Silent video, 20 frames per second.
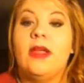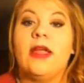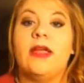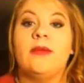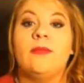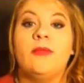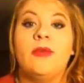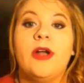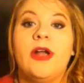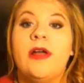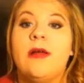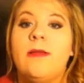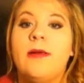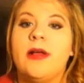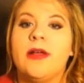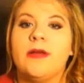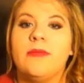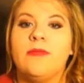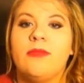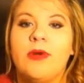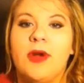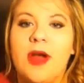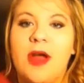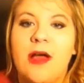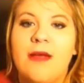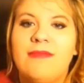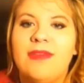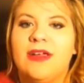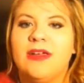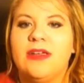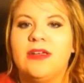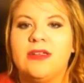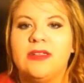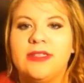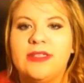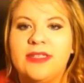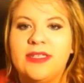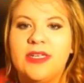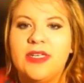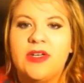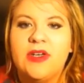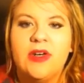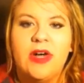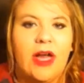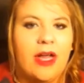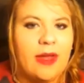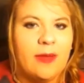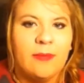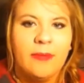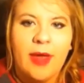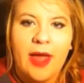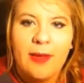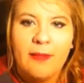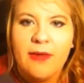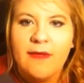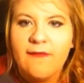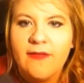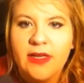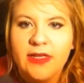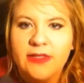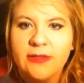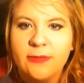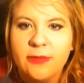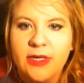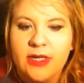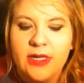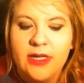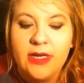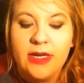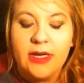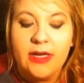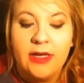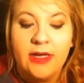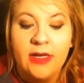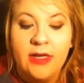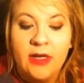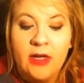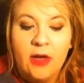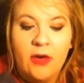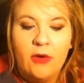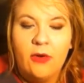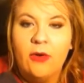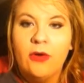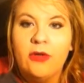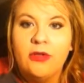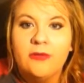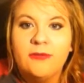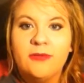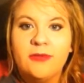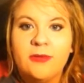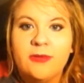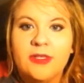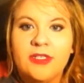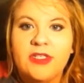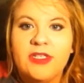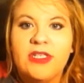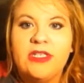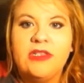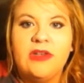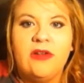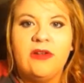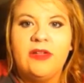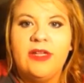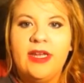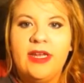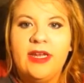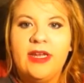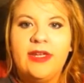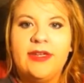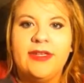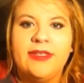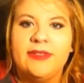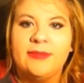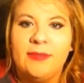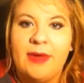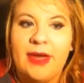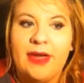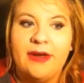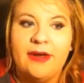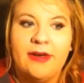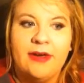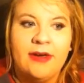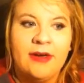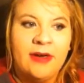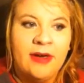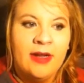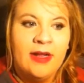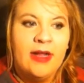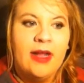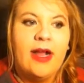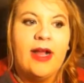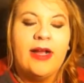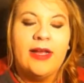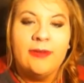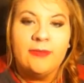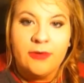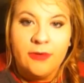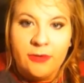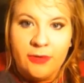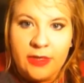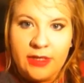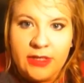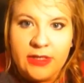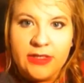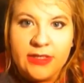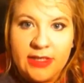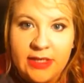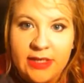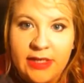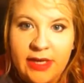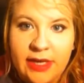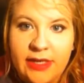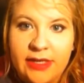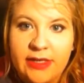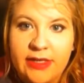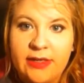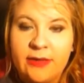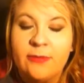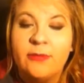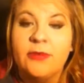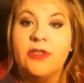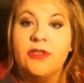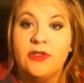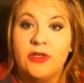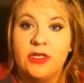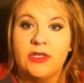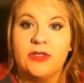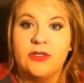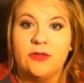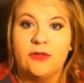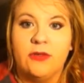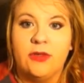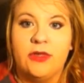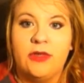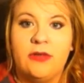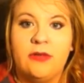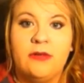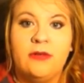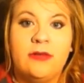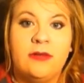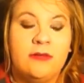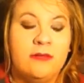I can prep, I can prime, I can conceal, I can pat my face with oil absorbing sheets all day. It doesn't matter. I am going to get cakey with a drugstore